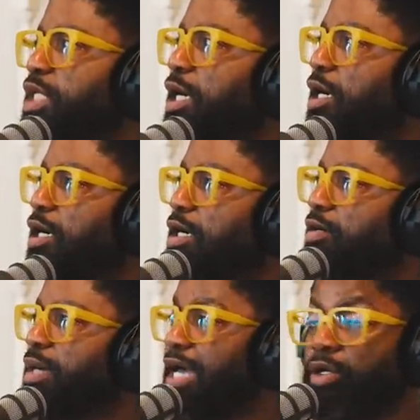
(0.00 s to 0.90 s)

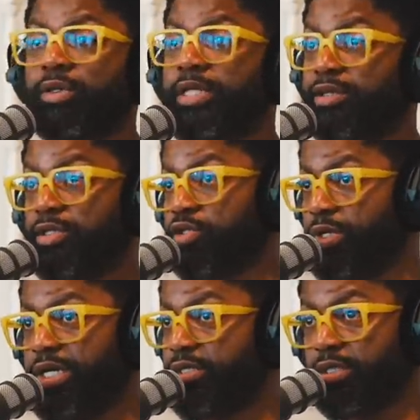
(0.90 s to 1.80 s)
um, I know they're not the
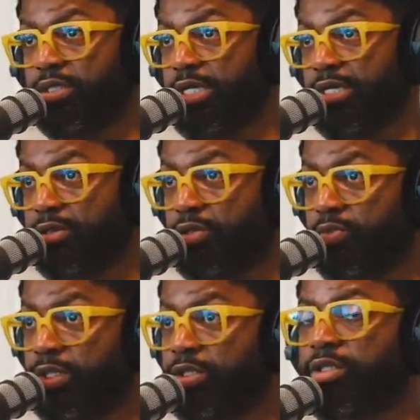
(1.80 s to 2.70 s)
Swedes because that's the
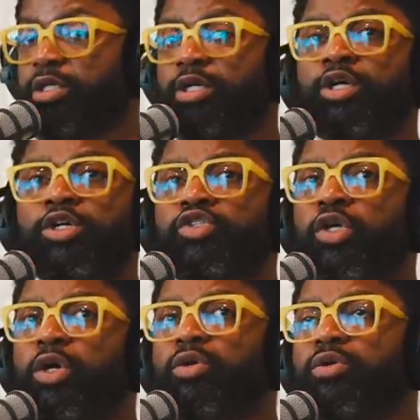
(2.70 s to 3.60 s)
Swedish.
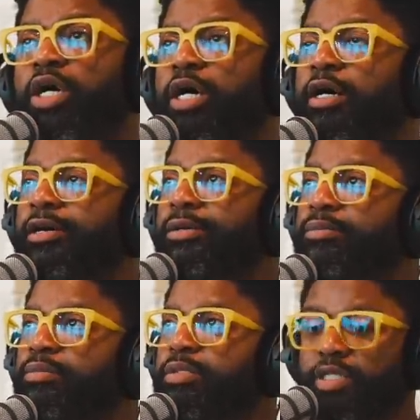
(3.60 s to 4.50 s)
So
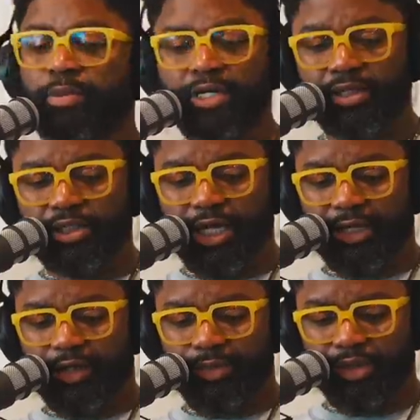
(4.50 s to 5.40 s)
um, somebody in the chat,
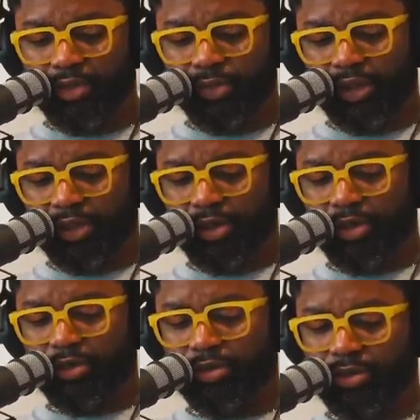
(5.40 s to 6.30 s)
let me know what they
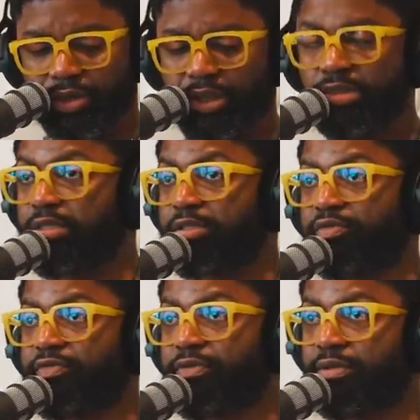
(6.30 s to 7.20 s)
call citizens
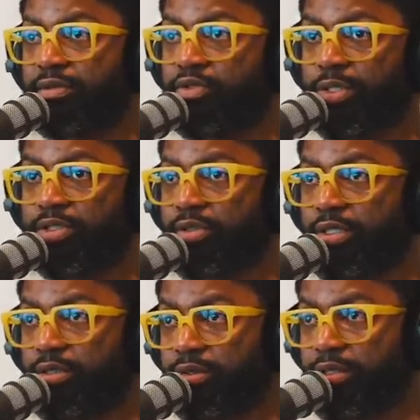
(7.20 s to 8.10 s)
of
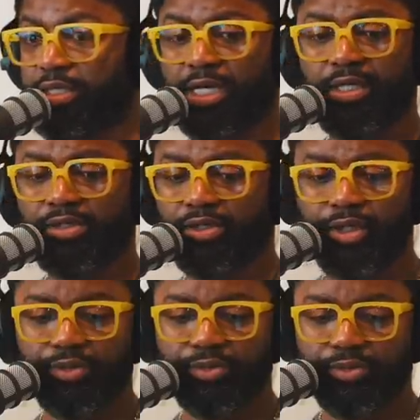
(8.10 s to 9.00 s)
Switzerland, because I need to
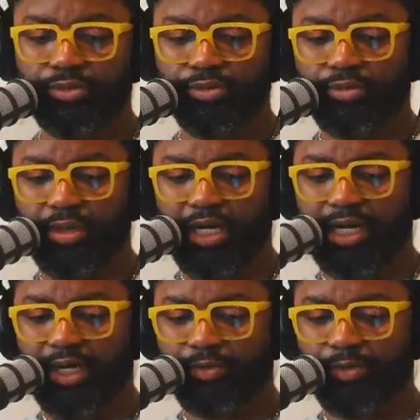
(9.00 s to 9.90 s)
know. My
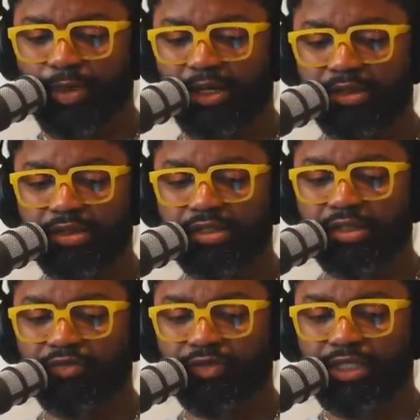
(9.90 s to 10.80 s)
cosmopolitan
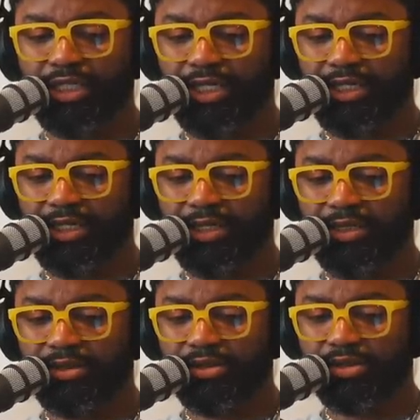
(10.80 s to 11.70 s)
self
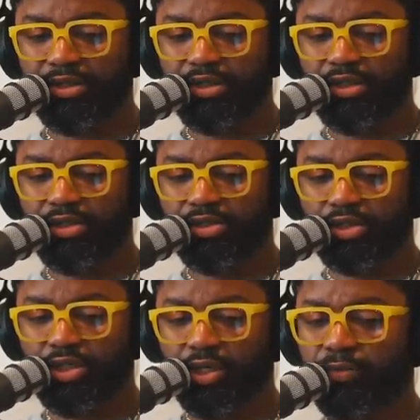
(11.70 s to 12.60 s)
needs to
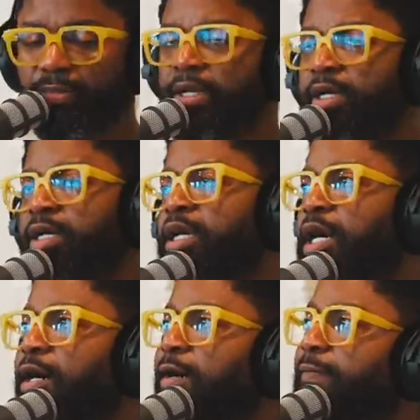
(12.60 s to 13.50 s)
know.
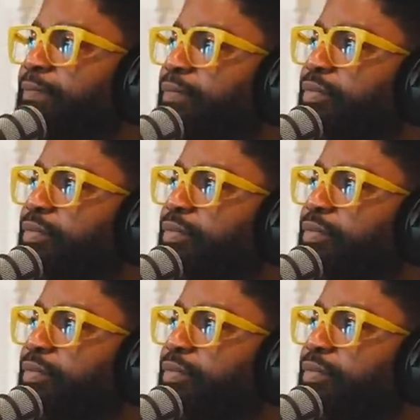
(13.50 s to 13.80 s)
Um,